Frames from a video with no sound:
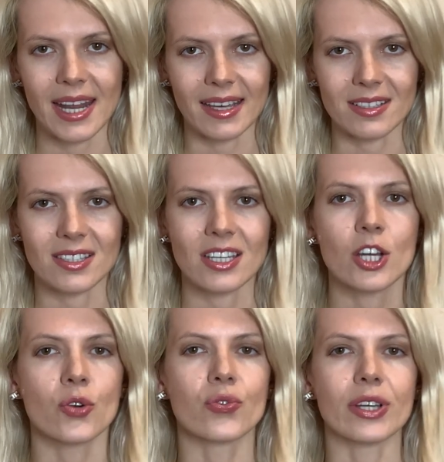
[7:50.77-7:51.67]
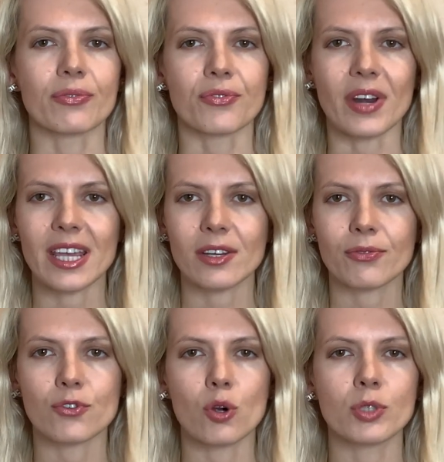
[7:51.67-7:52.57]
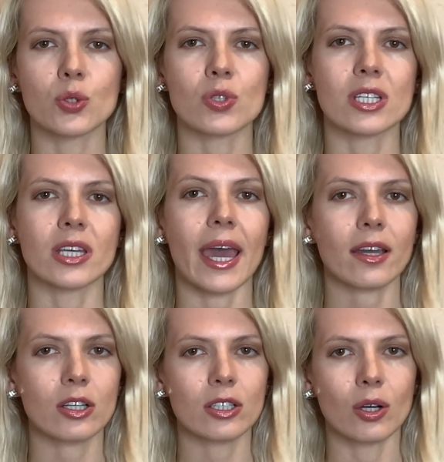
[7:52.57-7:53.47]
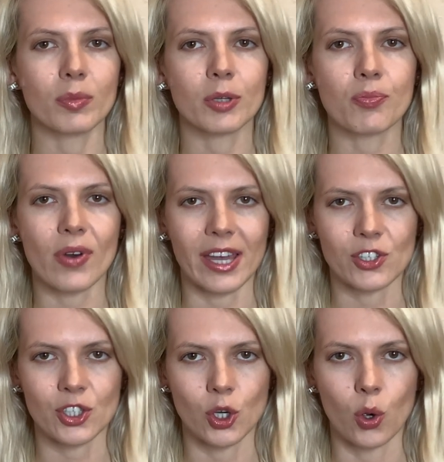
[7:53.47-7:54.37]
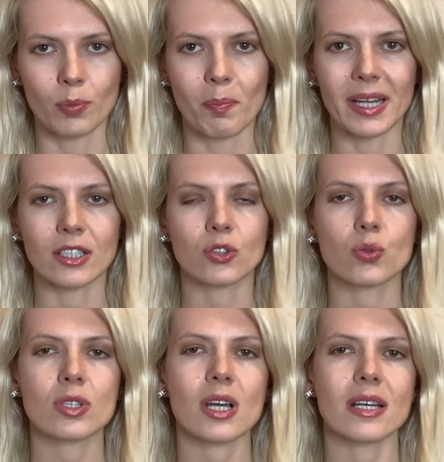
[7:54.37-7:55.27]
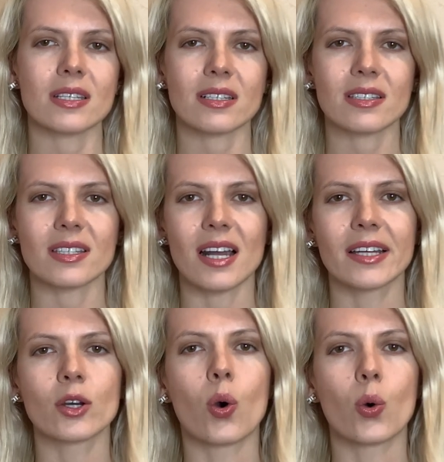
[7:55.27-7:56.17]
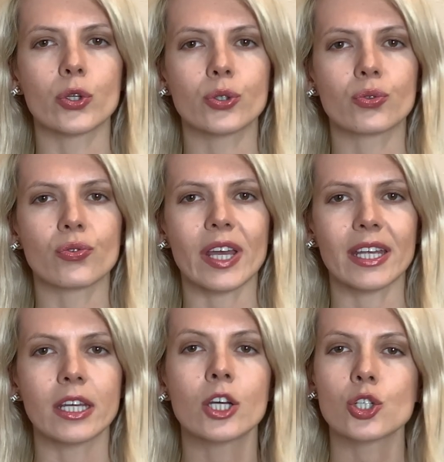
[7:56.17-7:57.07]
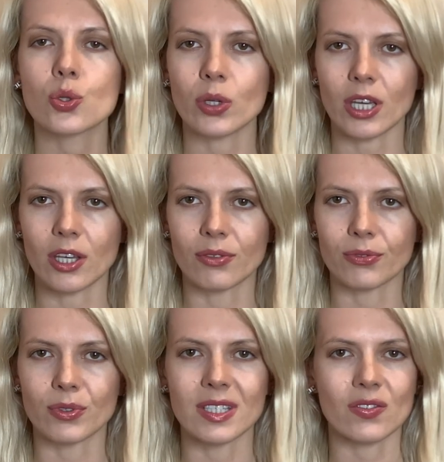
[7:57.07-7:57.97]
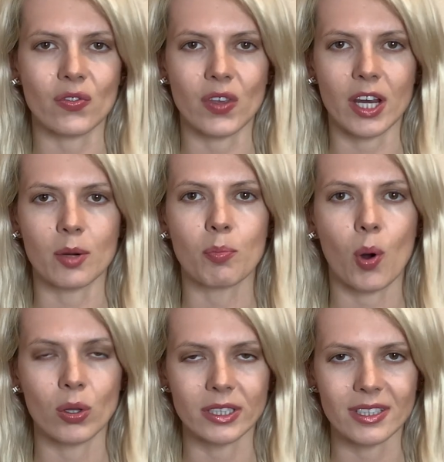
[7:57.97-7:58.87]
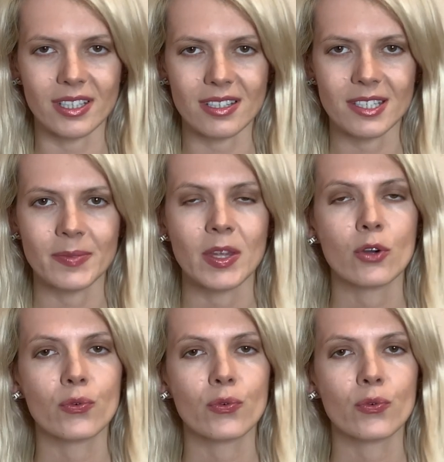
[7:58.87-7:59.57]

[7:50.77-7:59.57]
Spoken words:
Next, refrain from using economic pressure on Belarus, Kazakhstan or Ukraine to influence their politics.